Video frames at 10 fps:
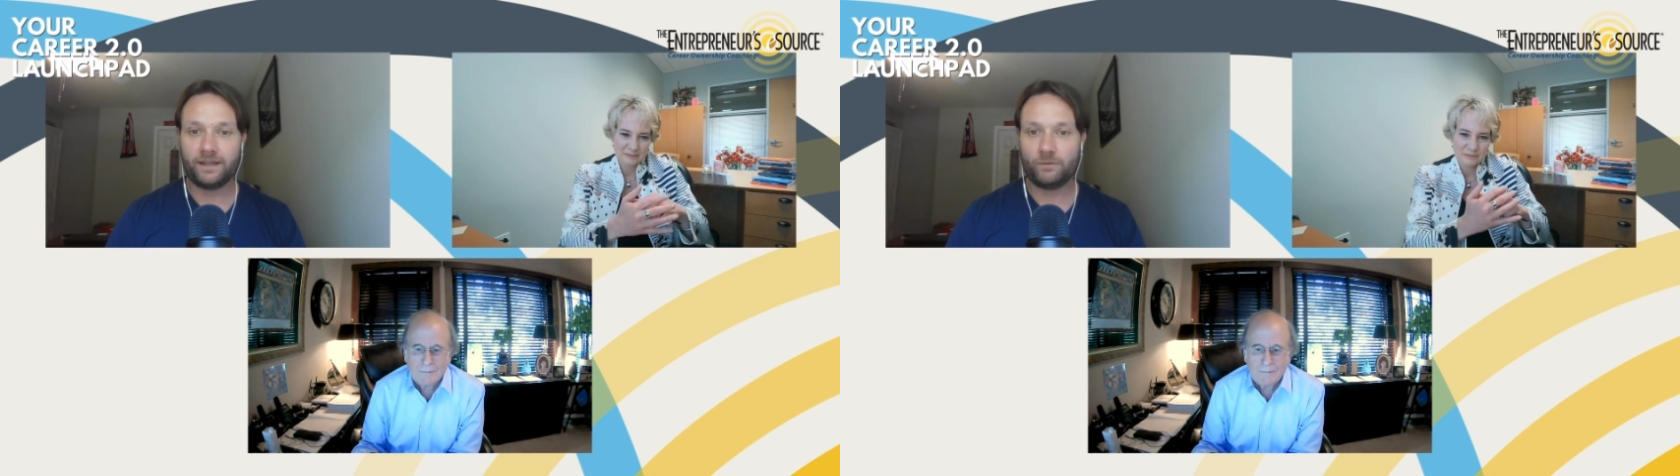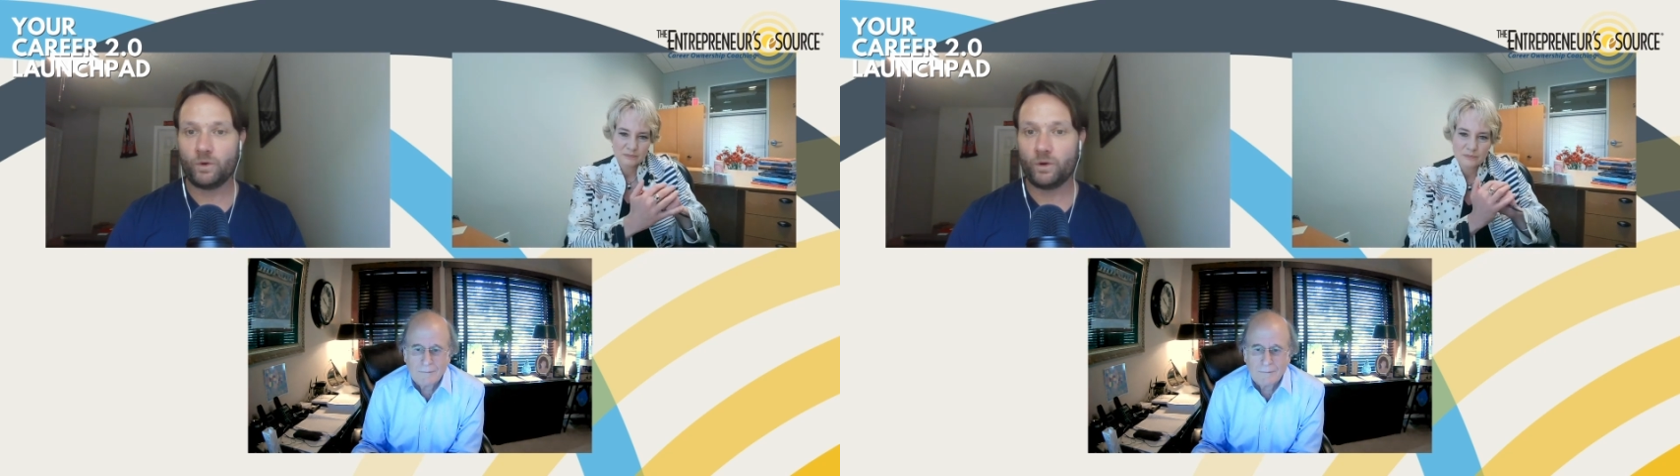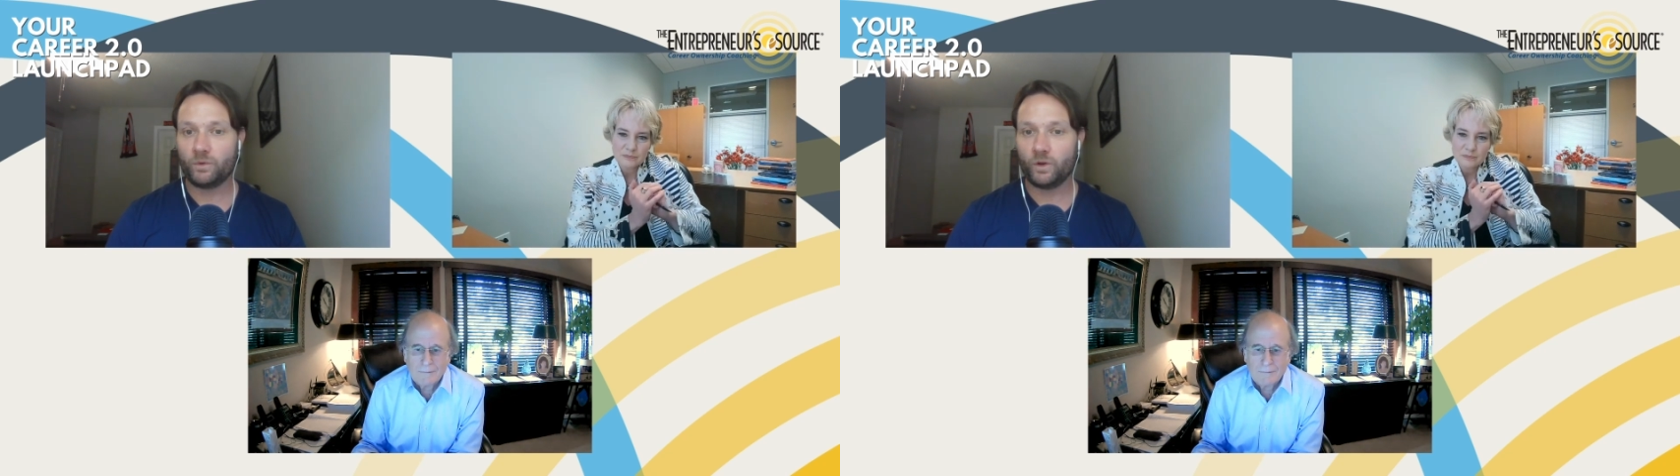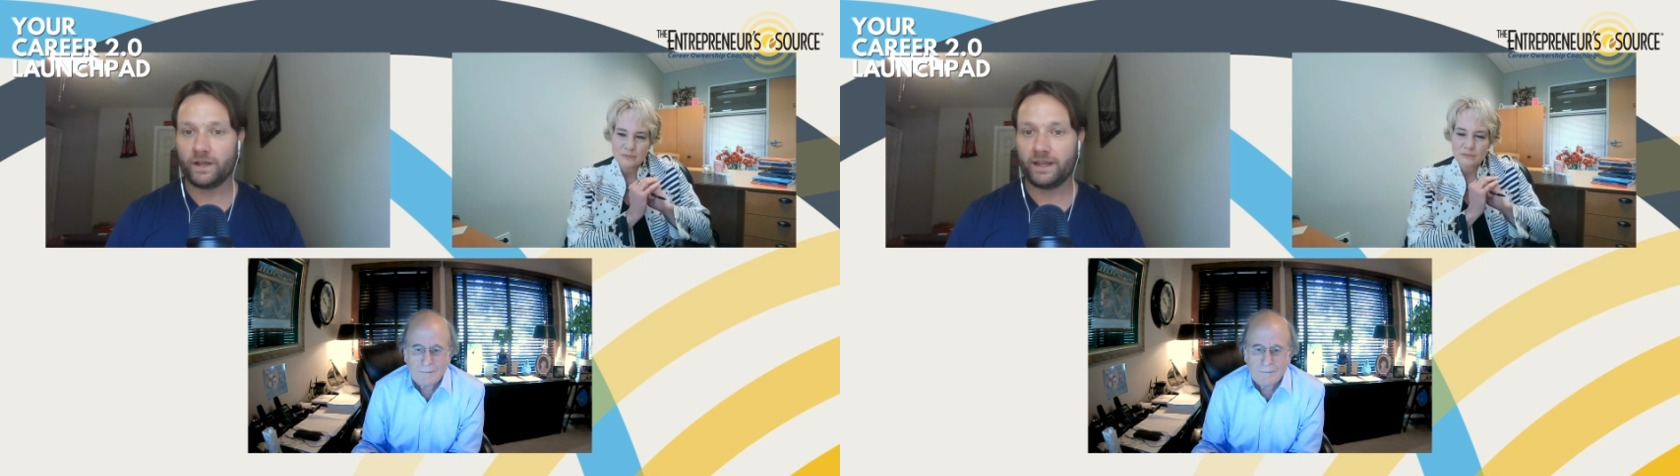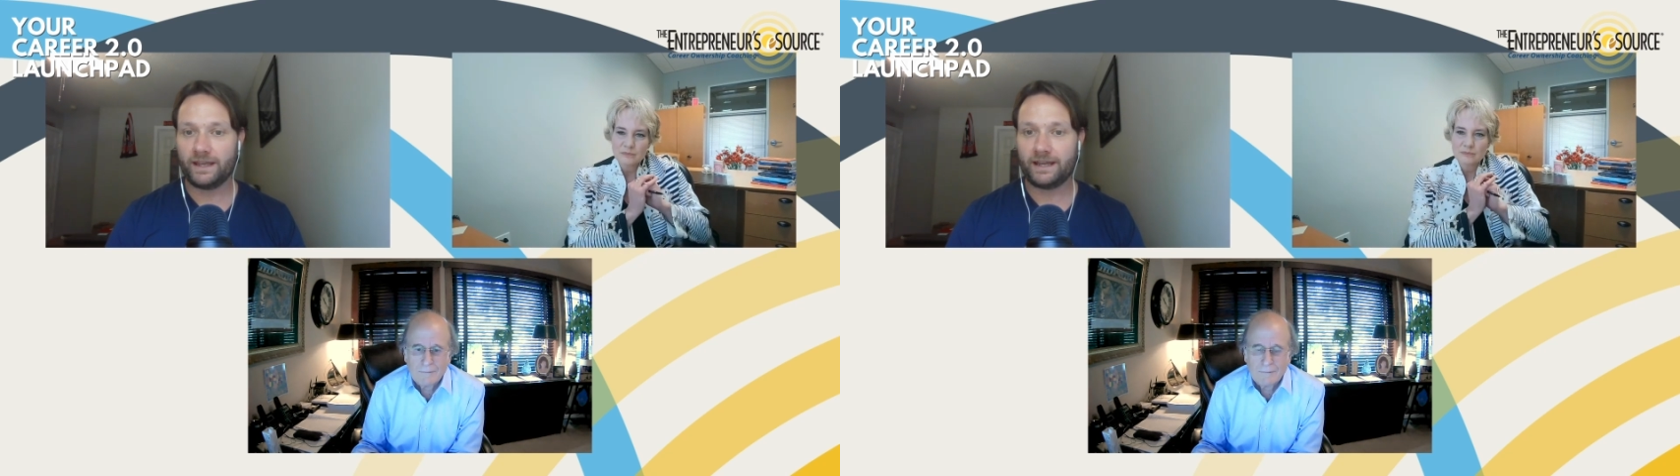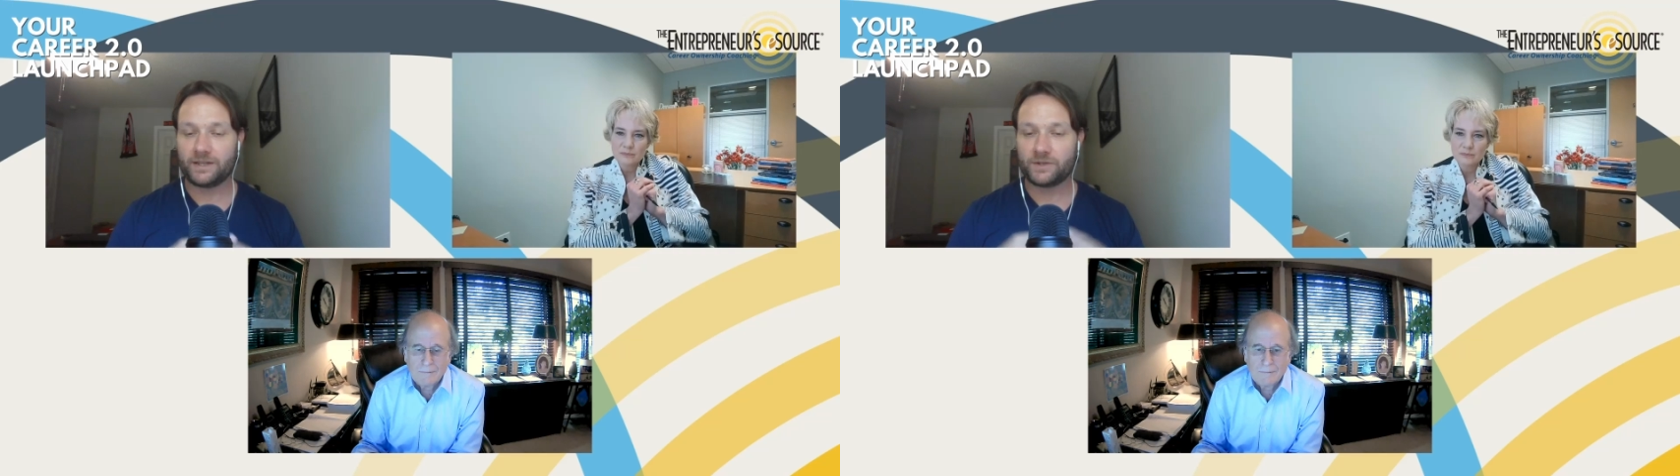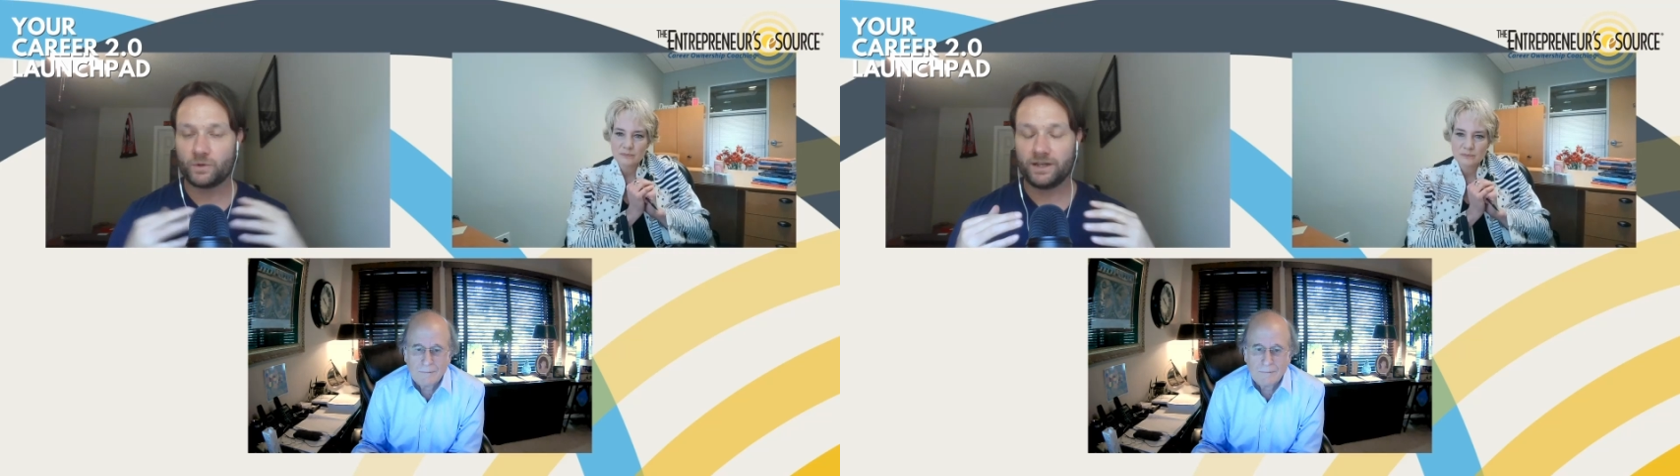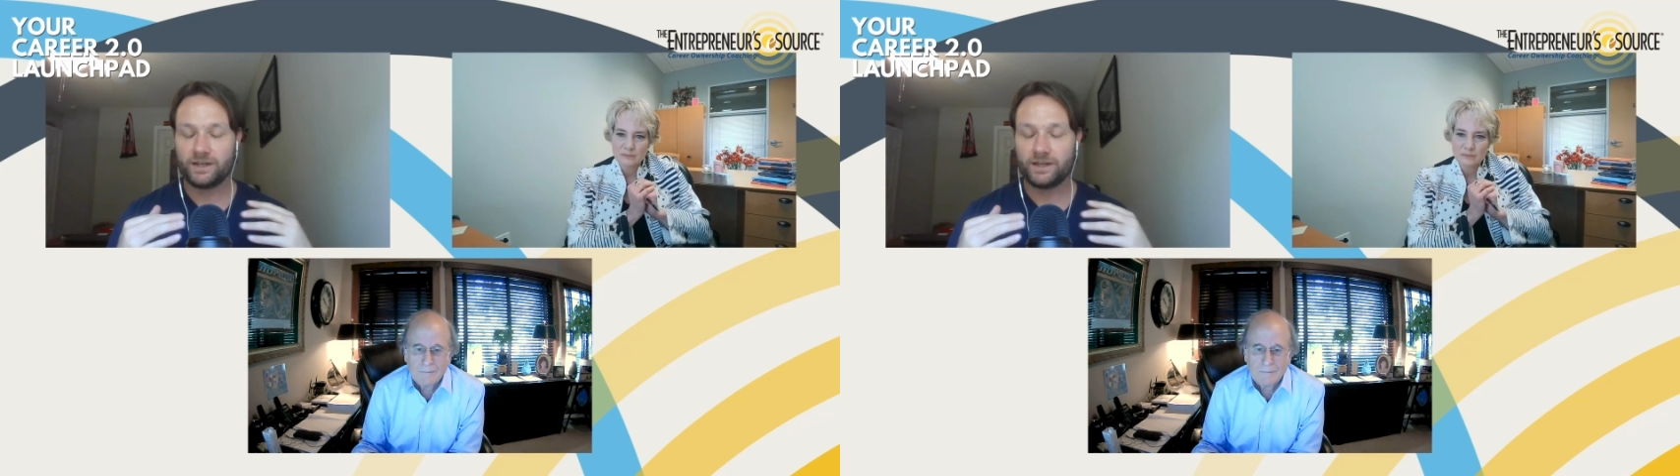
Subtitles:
and what we're looking at as we're